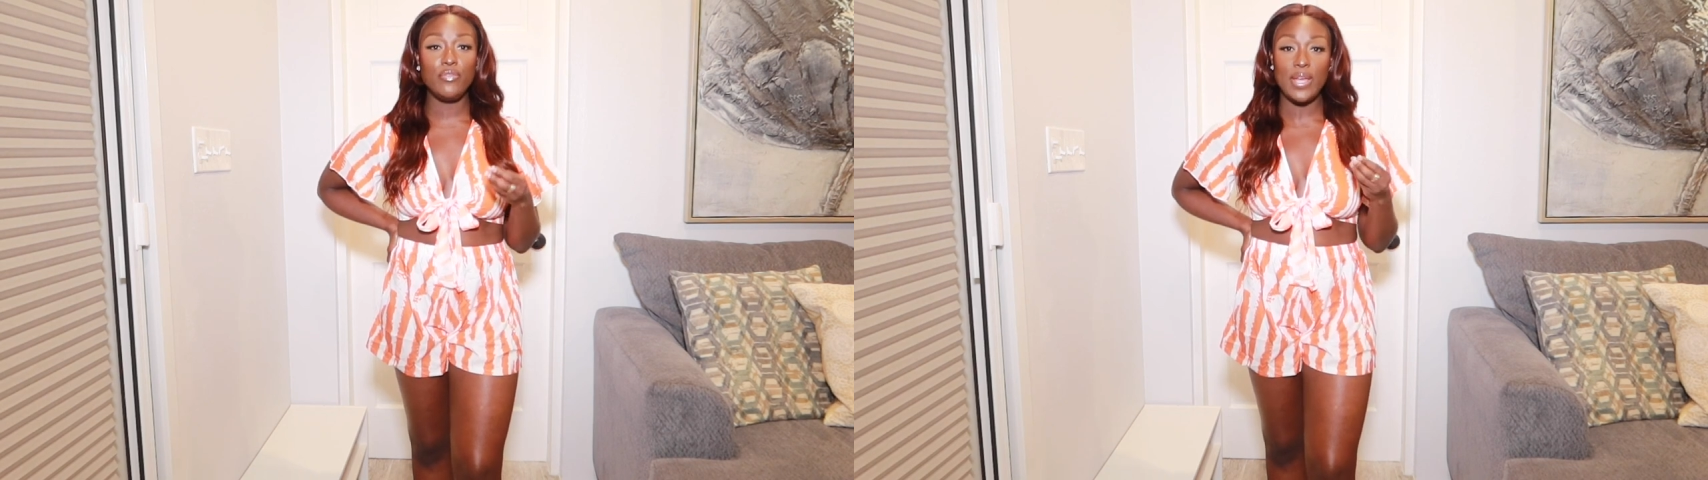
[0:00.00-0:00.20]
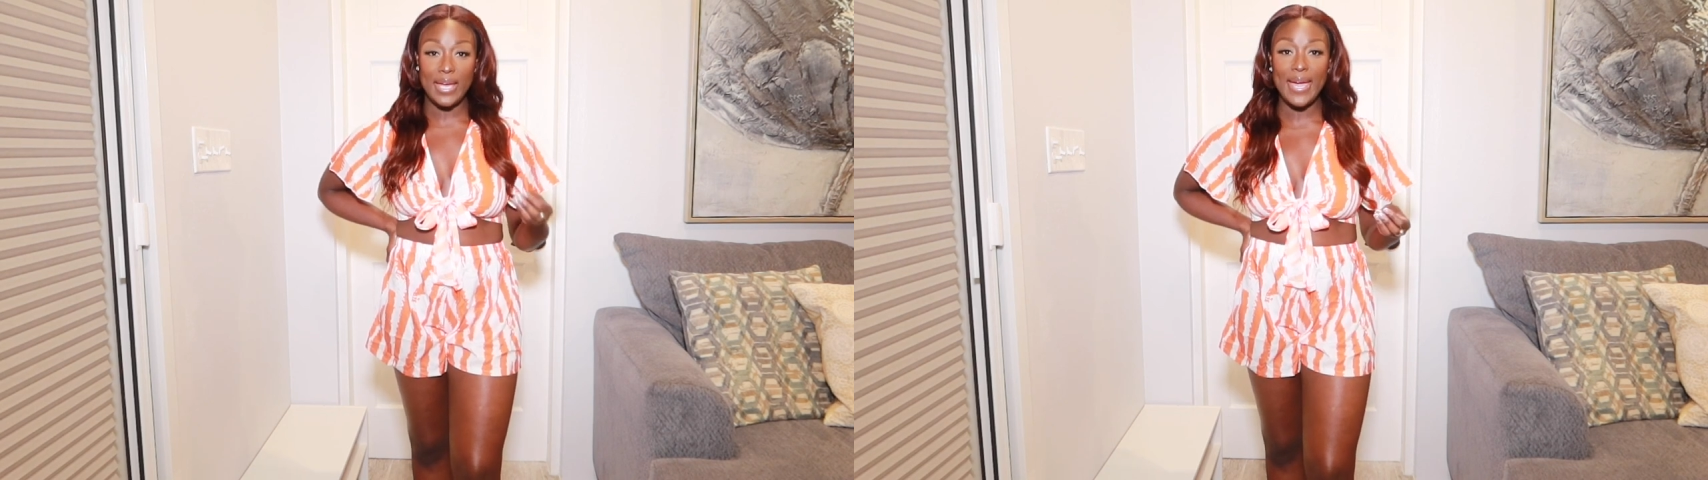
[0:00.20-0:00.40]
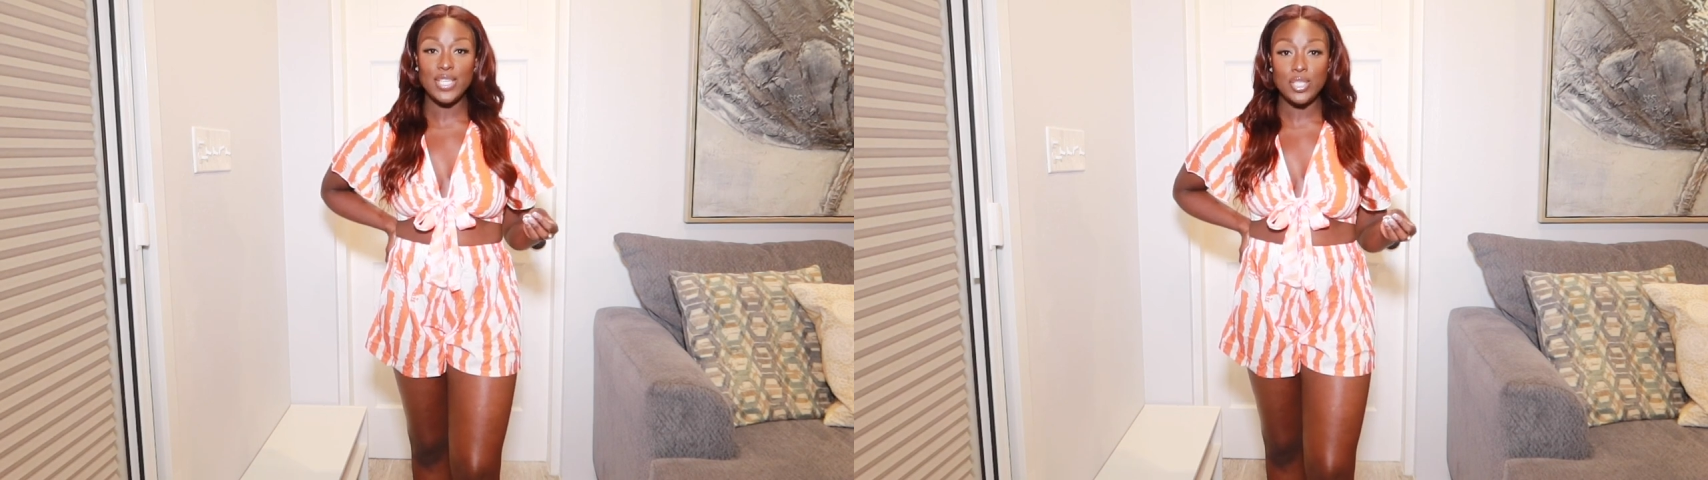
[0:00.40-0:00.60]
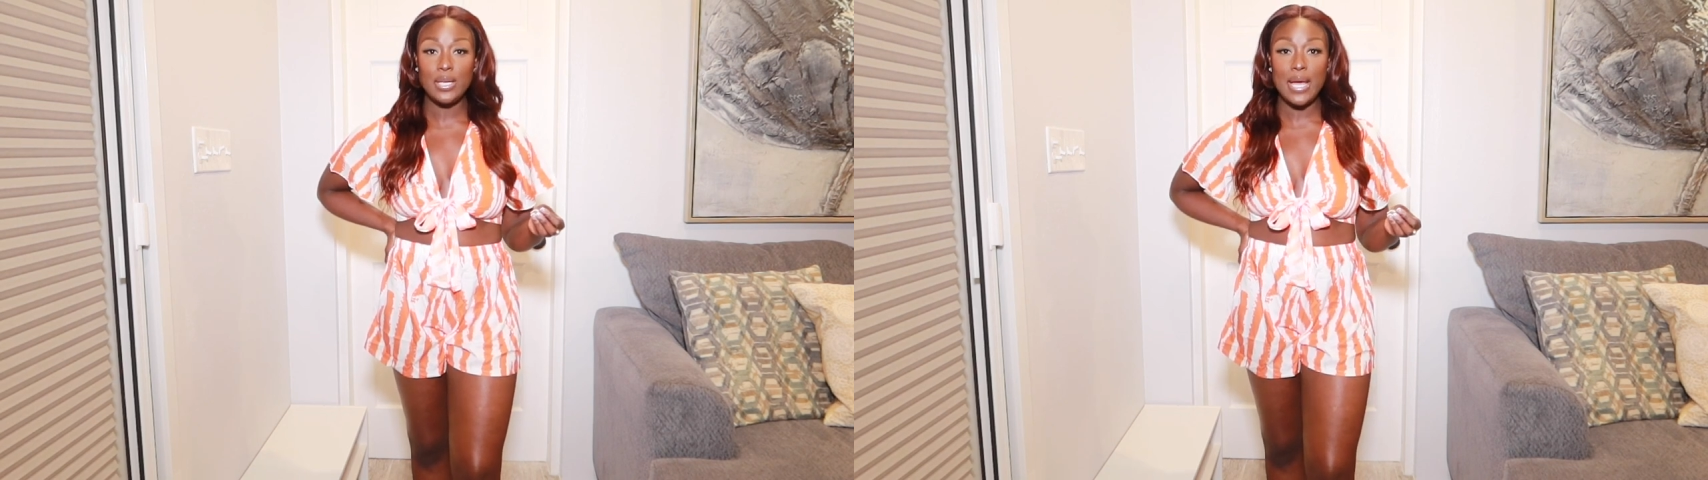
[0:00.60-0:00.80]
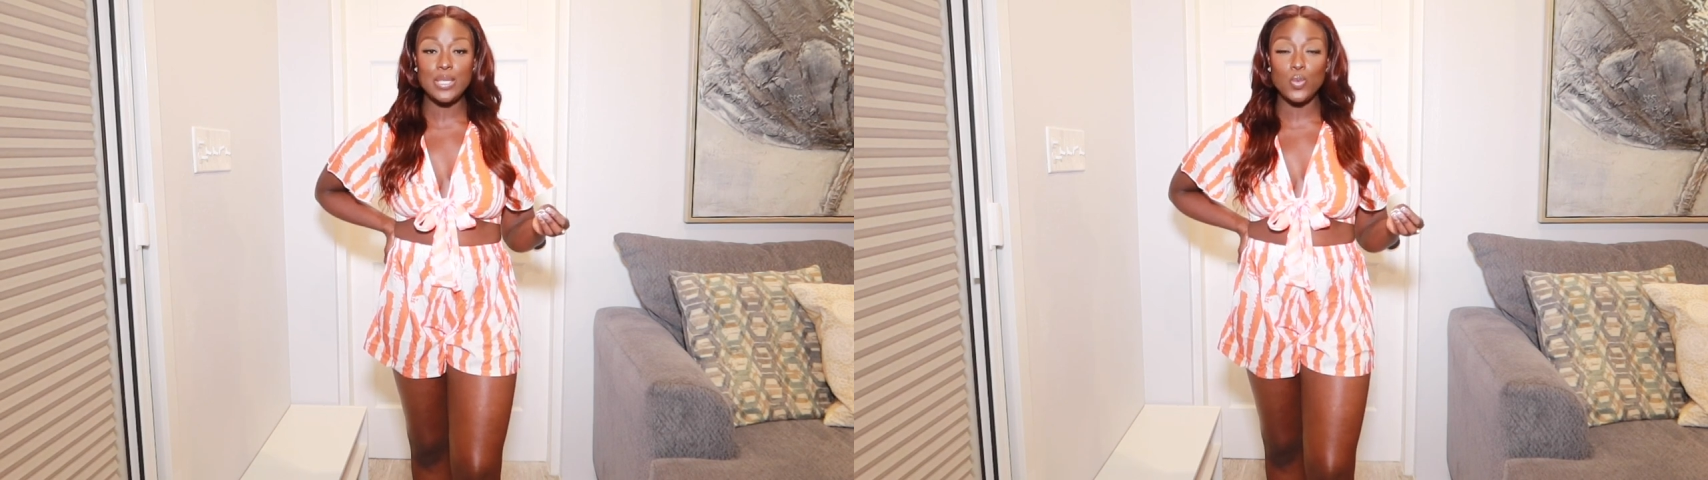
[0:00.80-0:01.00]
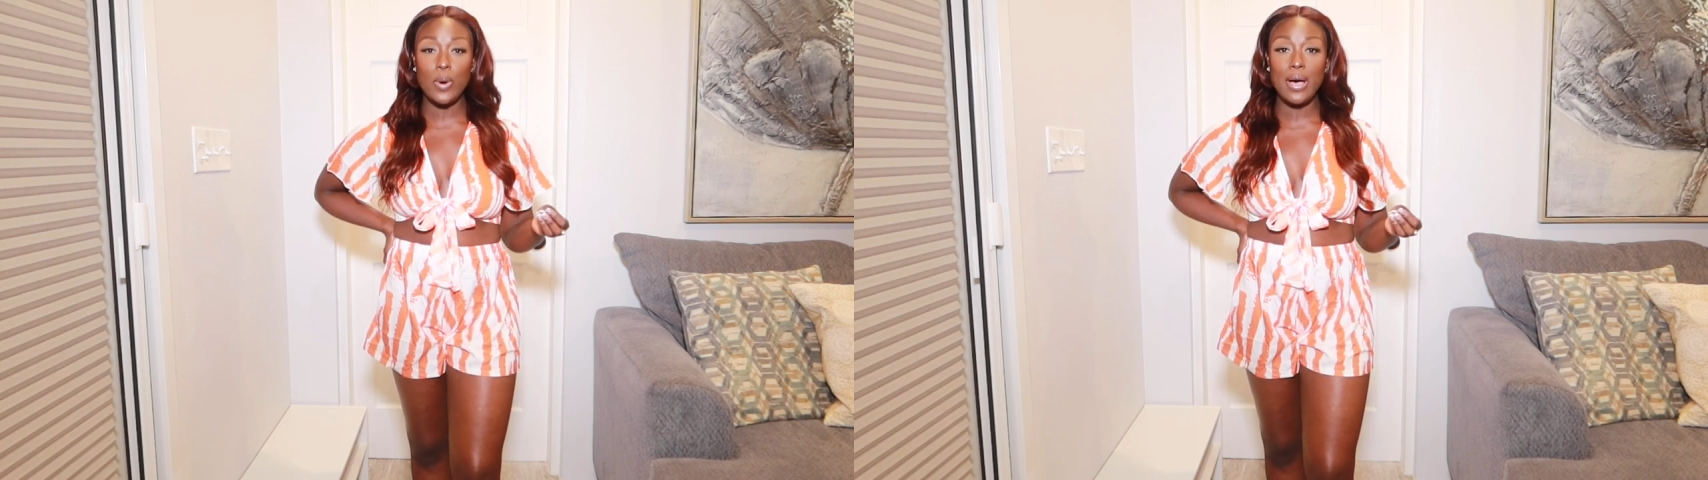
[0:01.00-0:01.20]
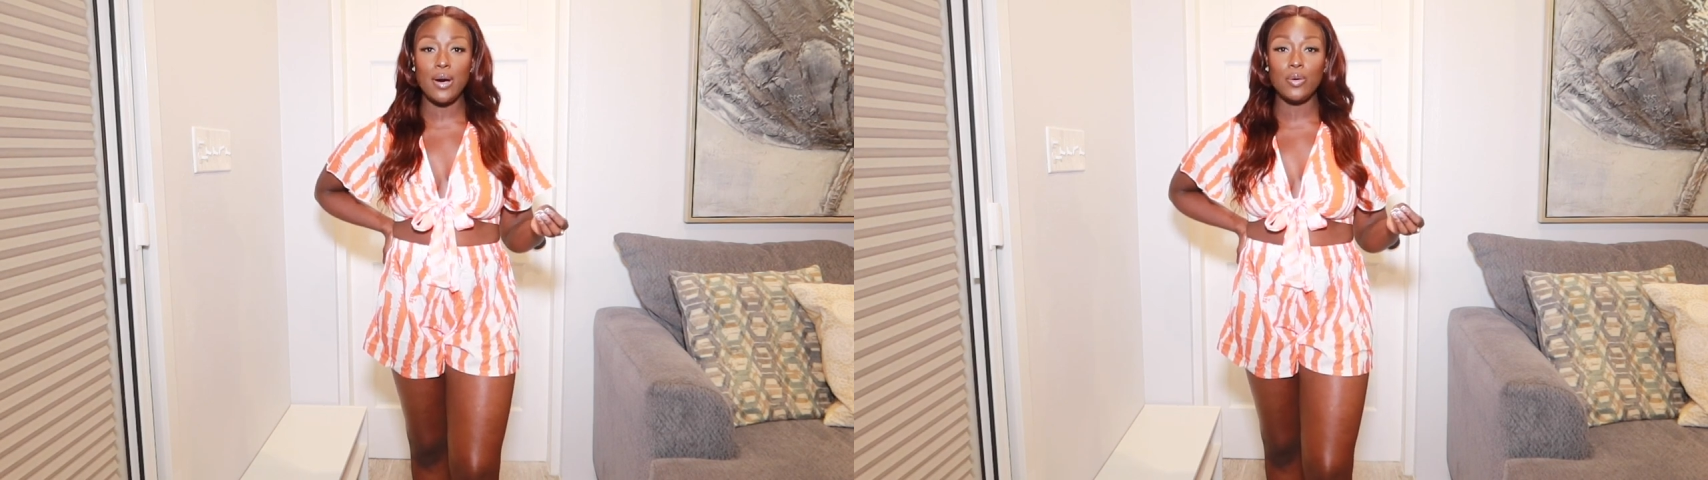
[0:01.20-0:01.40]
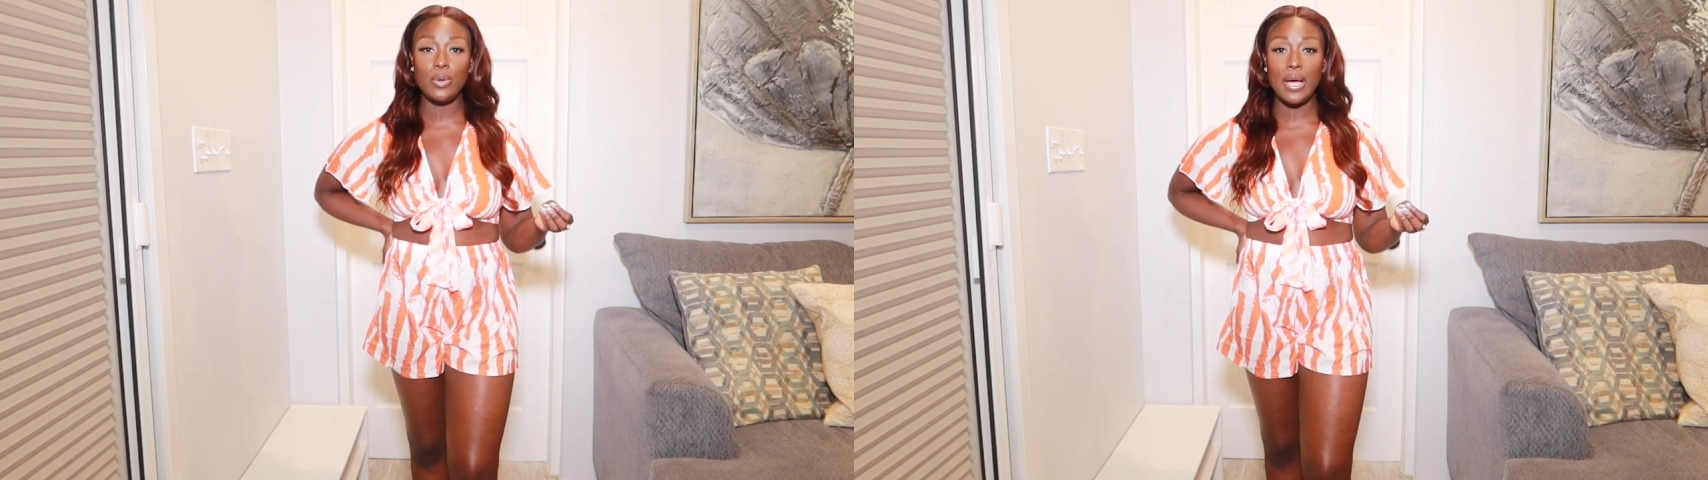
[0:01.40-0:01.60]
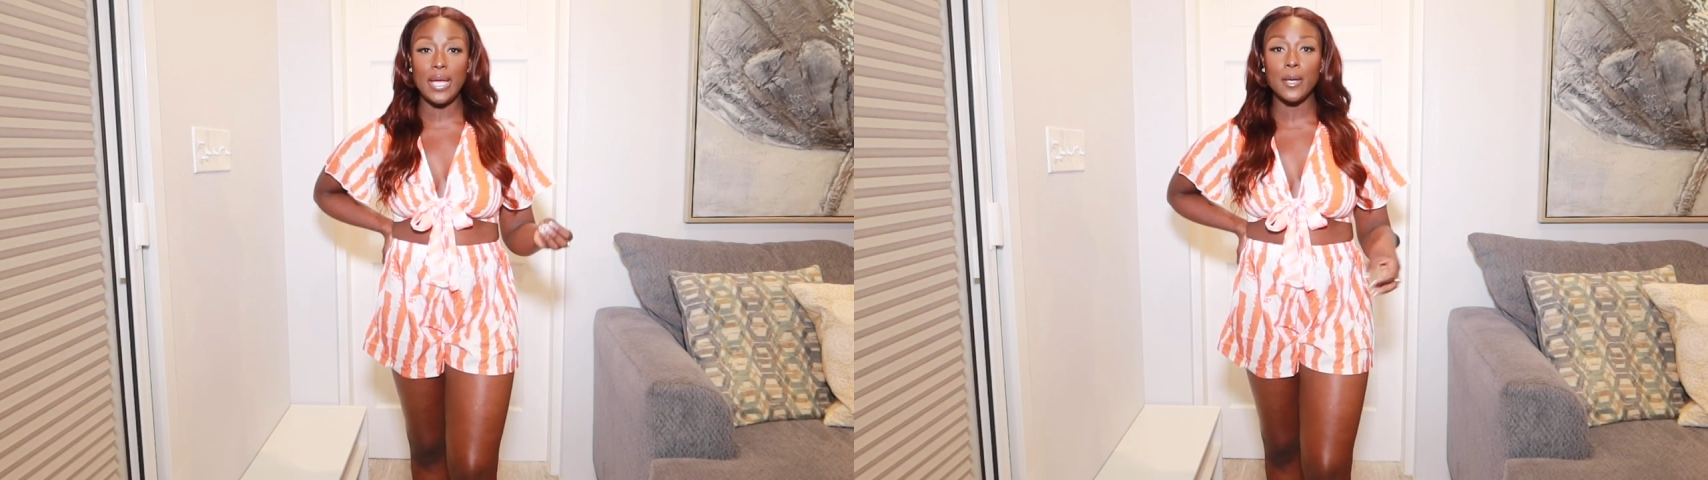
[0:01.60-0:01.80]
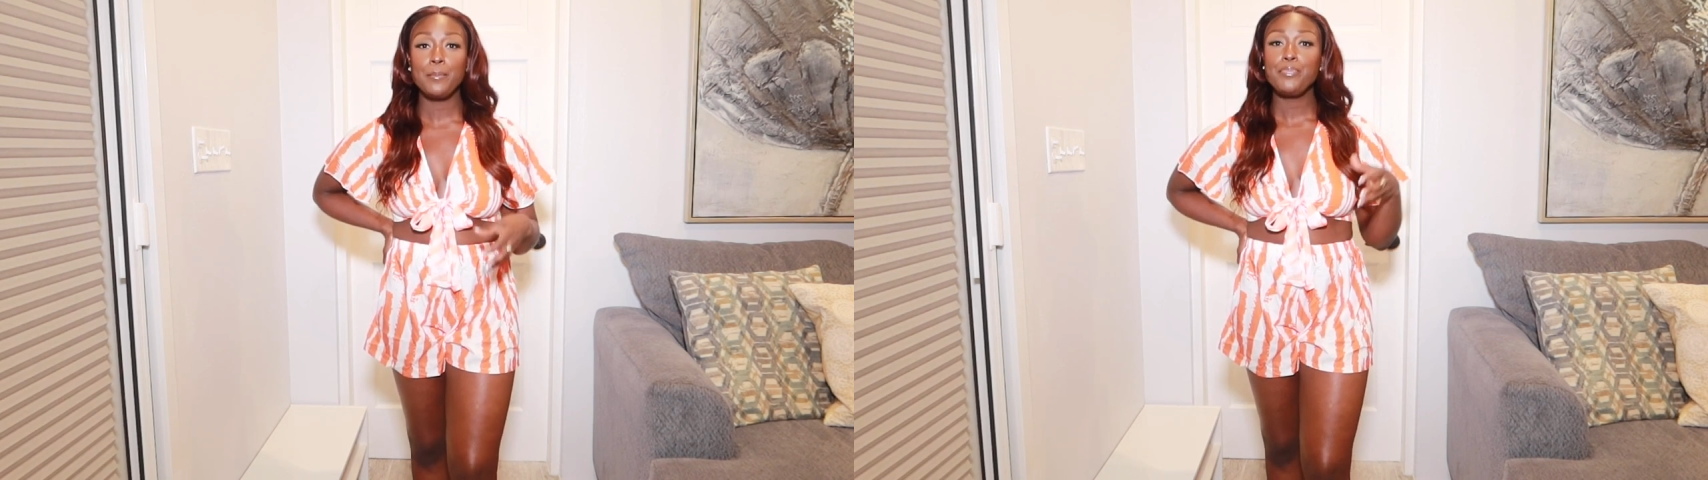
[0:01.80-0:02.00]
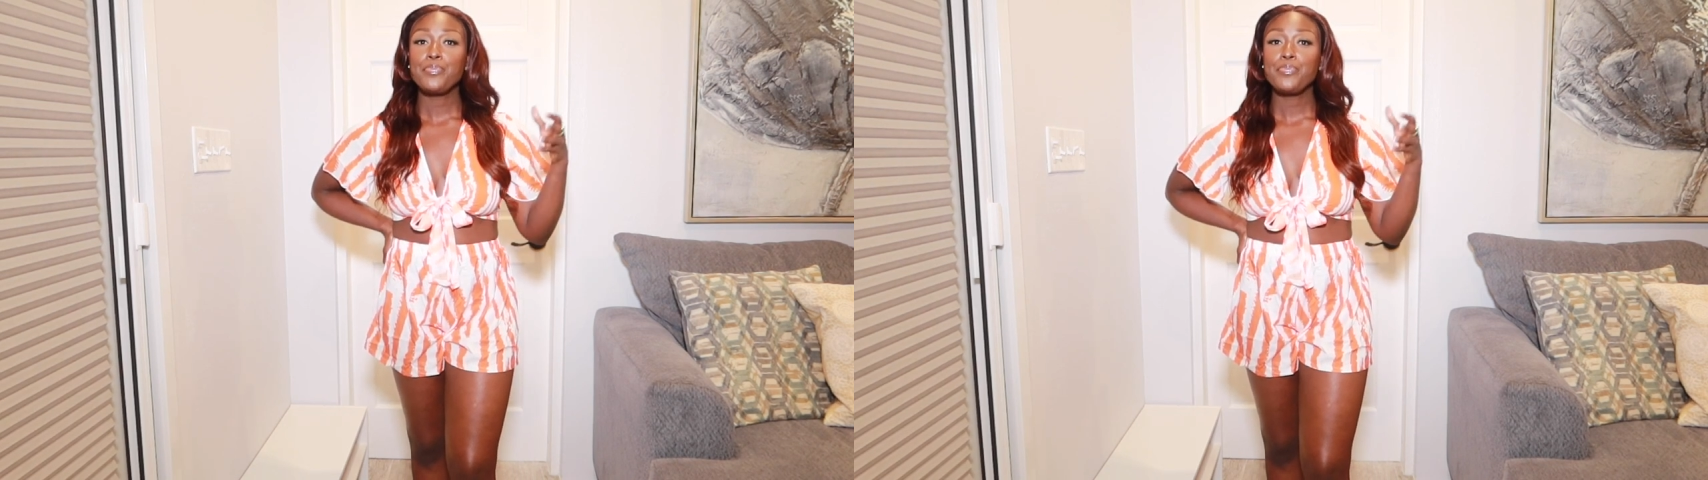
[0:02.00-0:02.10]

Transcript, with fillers: vacation as well like